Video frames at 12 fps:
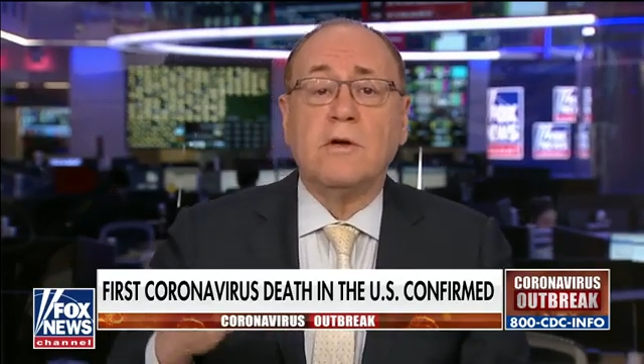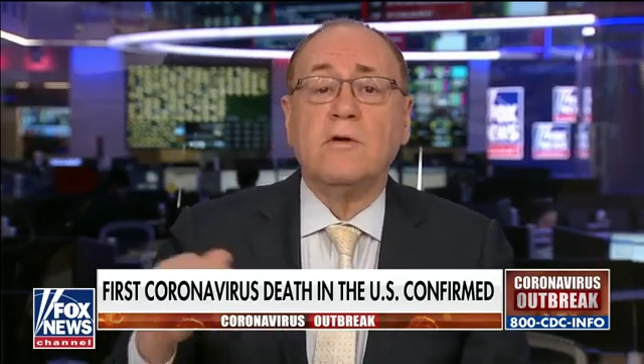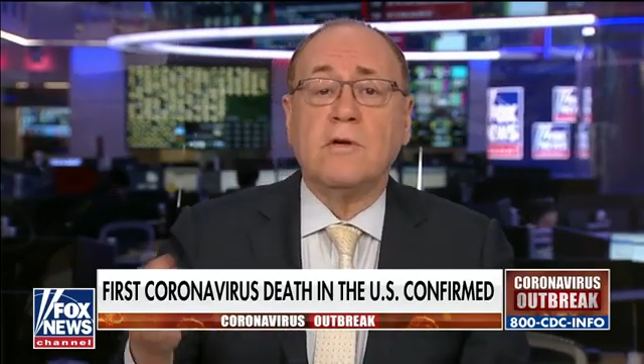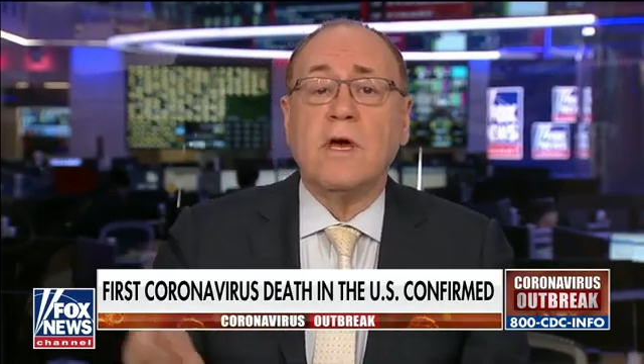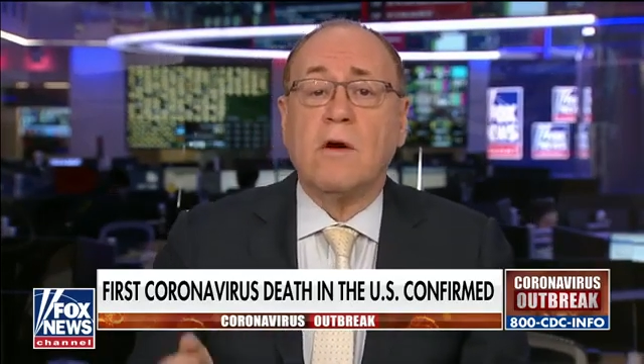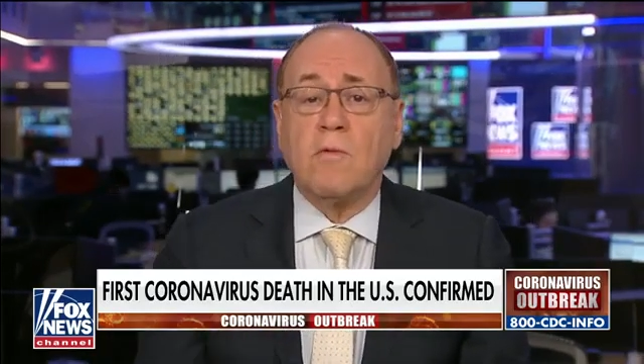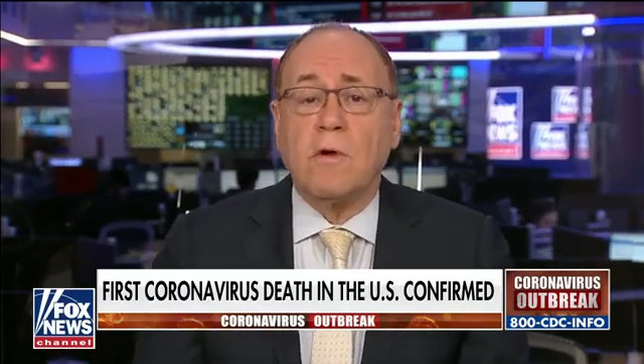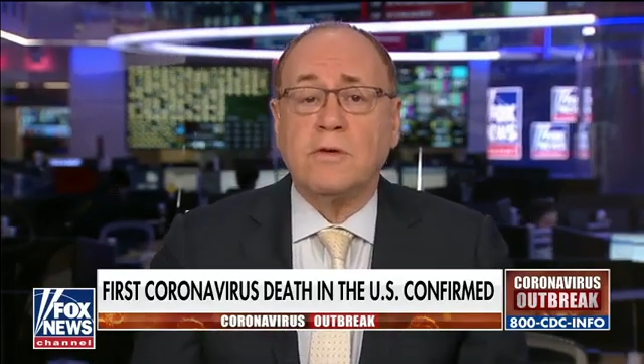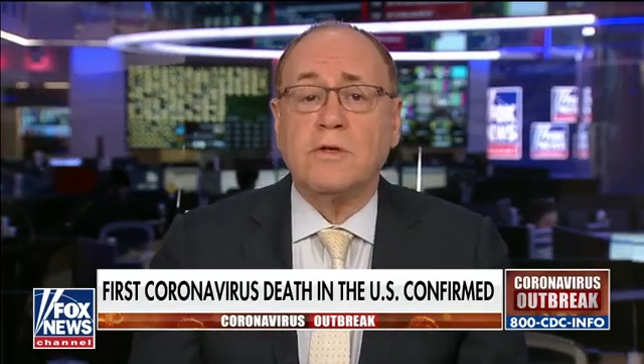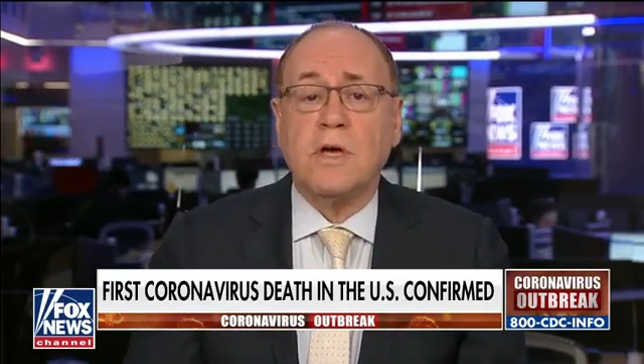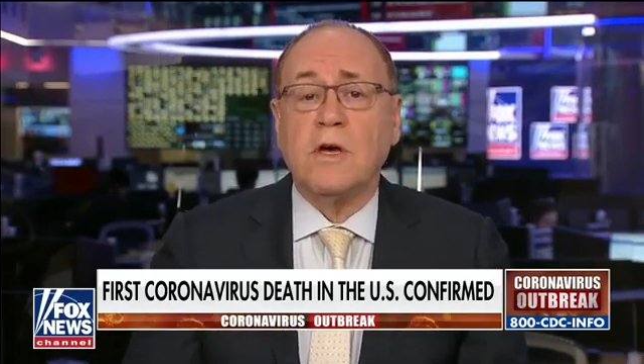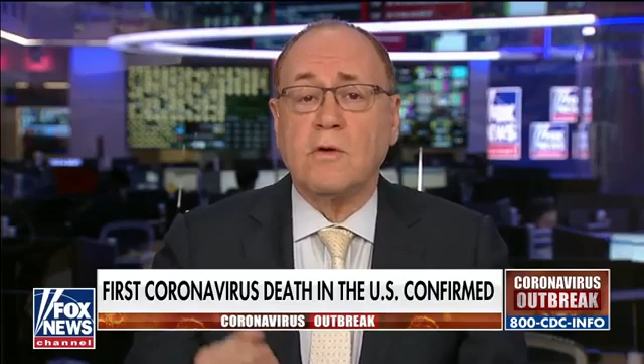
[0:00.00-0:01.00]
you get
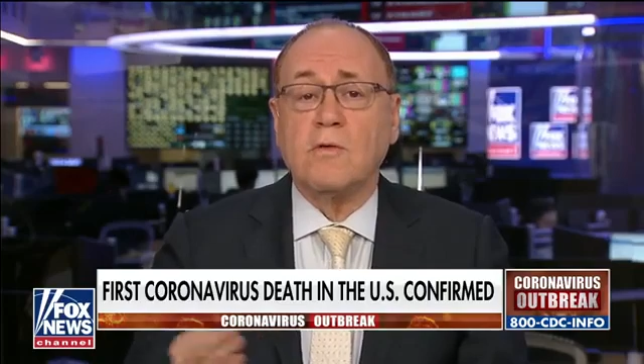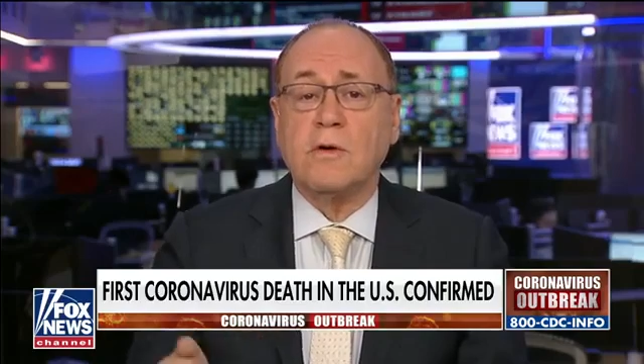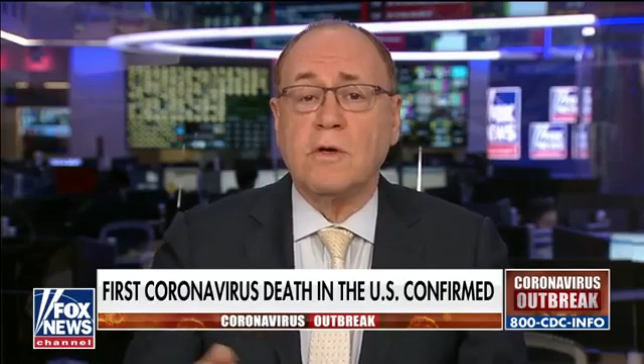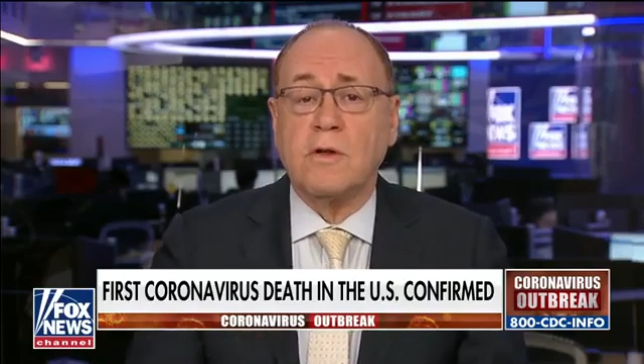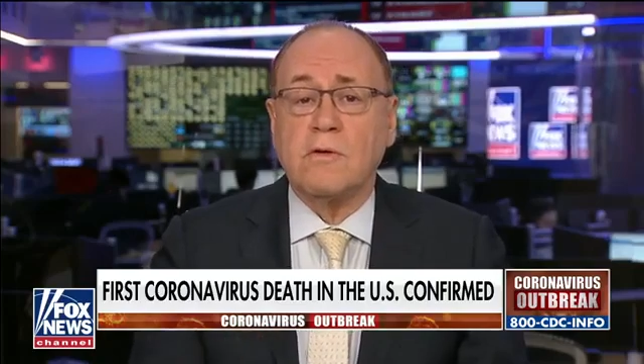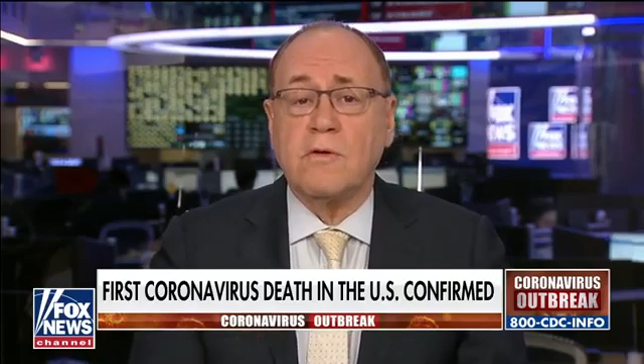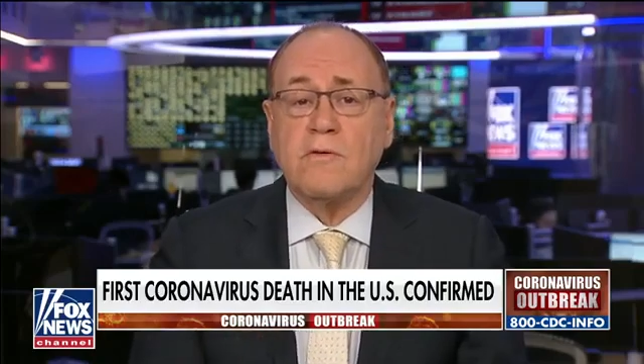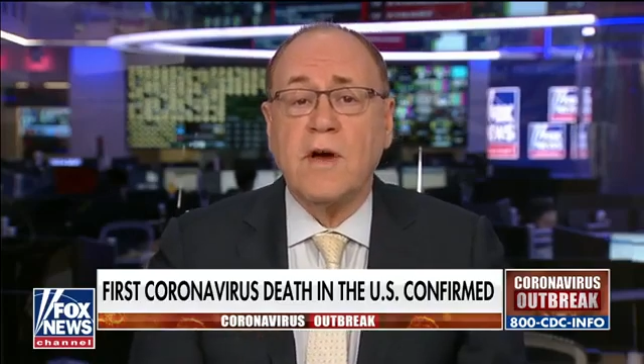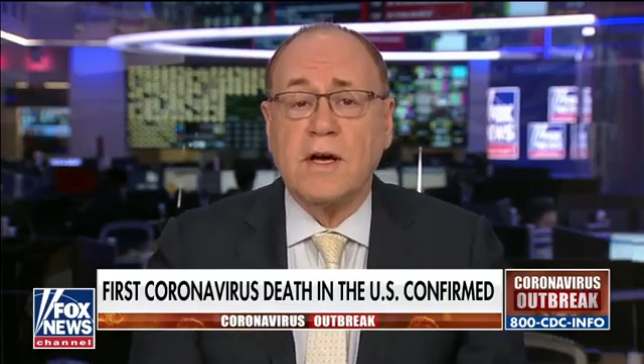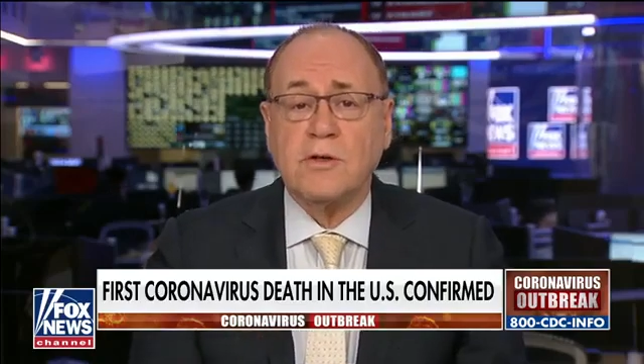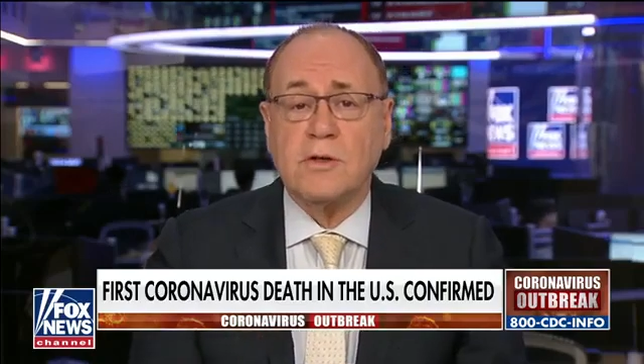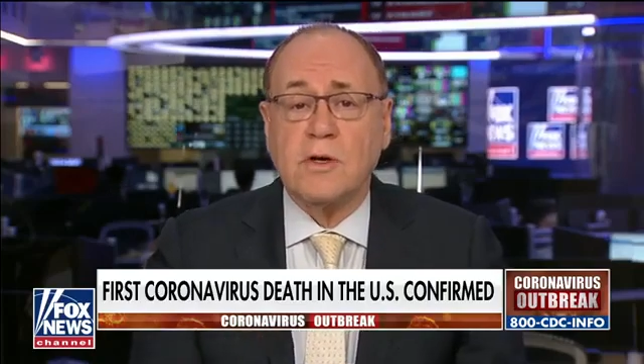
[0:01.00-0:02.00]
worse again or another
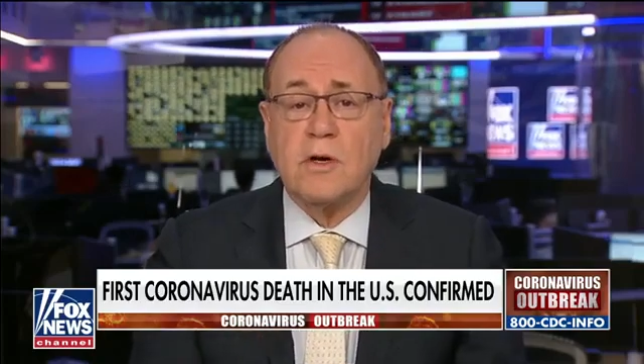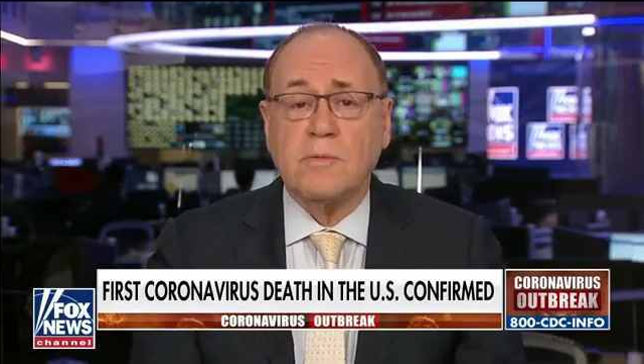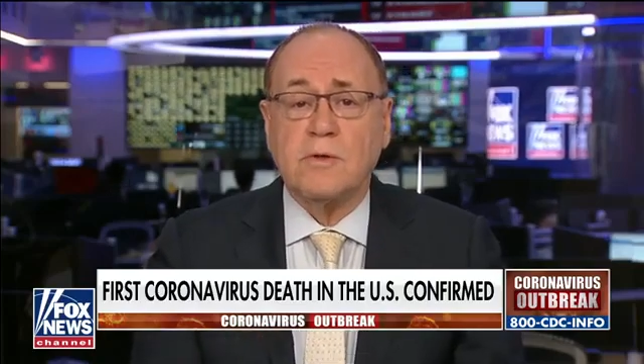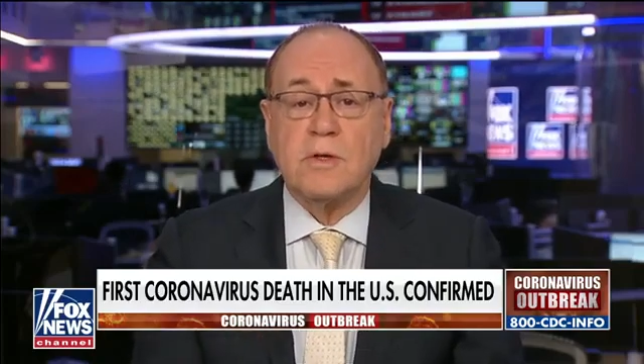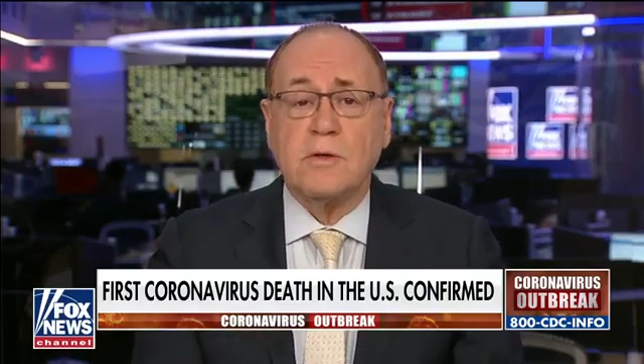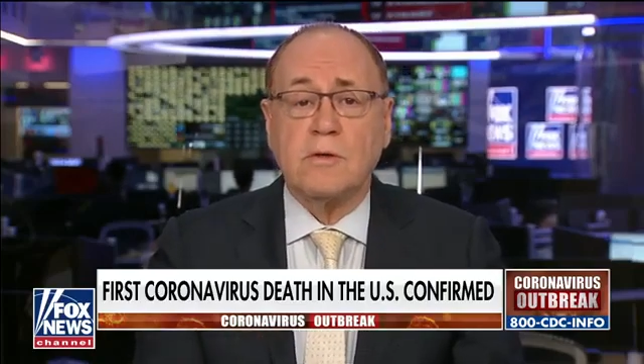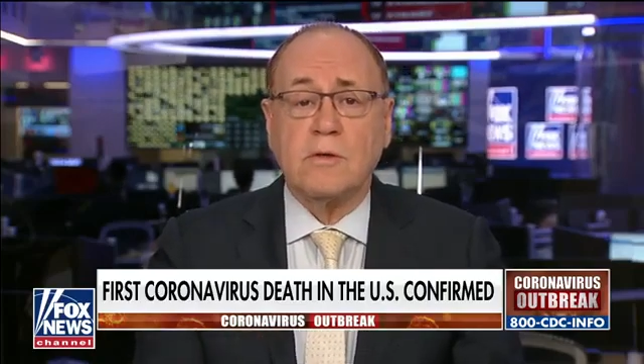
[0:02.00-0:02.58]
infection comes in.